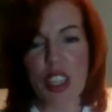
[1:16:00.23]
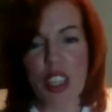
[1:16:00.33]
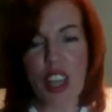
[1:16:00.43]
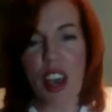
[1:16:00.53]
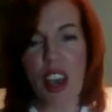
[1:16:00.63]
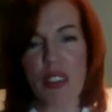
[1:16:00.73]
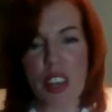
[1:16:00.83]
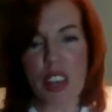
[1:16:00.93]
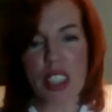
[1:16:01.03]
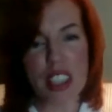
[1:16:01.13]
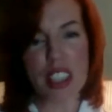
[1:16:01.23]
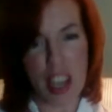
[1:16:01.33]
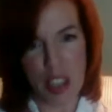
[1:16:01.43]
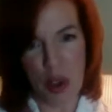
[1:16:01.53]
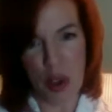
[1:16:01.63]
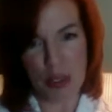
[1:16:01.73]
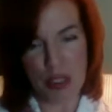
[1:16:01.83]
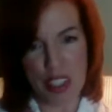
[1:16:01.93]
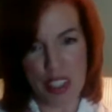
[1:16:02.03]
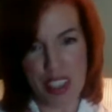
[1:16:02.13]
Live signing off for
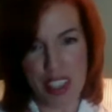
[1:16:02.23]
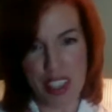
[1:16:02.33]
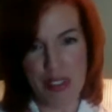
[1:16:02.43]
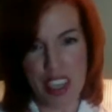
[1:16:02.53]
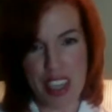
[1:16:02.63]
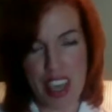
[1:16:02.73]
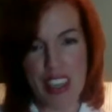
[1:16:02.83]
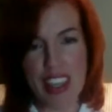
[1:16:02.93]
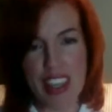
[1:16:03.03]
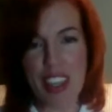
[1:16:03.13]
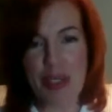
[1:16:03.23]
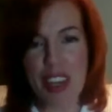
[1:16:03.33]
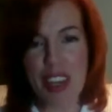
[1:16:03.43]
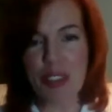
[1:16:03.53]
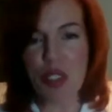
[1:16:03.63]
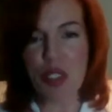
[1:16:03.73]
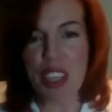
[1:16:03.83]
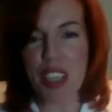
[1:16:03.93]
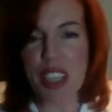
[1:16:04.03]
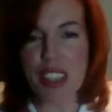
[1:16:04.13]
this evening, and thank you again for joining
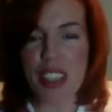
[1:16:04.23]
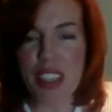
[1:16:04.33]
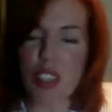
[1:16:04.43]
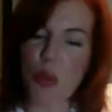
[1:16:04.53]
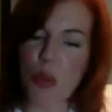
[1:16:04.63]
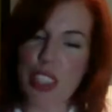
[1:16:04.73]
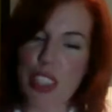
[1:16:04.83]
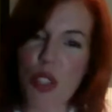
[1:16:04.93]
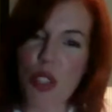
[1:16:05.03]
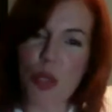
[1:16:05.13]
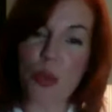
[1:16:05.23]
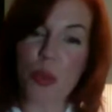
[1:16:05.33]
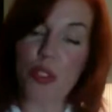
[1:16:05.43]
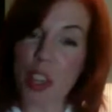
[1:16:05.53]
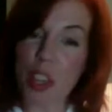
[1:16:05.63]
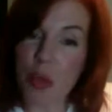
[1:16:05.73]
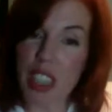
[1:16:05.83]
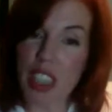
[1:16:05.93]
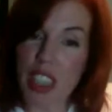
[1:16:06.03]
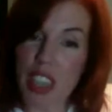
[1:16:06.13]
us. We'll see you soon. In fact, we'll see you
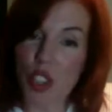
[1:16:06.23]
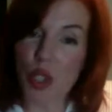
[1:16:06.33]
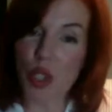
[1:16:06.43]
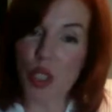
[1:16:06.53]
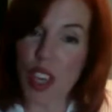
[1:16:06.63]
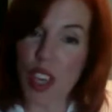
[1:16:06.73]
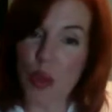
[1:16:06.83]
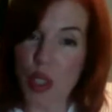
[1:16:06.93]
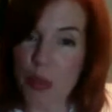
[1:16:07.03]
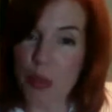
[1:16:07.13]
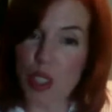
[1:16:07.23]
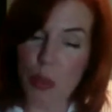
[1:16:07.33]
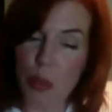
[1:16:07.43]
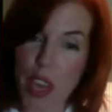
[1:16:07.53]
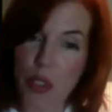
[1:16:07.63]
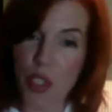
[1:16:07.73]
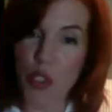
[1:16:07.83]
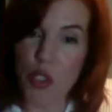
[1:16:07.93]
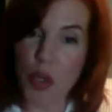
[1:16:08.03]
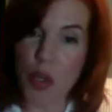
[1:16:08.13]
next Tuesday with Mr. Patrick
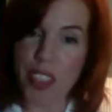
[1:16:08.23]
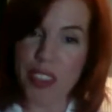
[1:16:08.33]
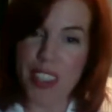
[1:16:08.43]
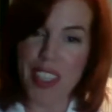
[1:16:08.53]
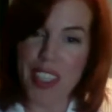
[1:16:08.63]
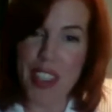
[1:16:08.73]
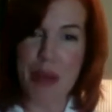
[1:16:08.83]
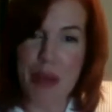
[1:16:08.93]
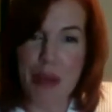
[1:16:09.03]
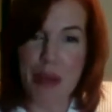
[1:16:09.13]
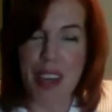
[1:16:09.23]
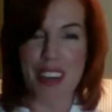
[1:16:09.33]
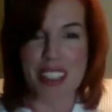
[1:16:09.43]
Jordan is coming back on.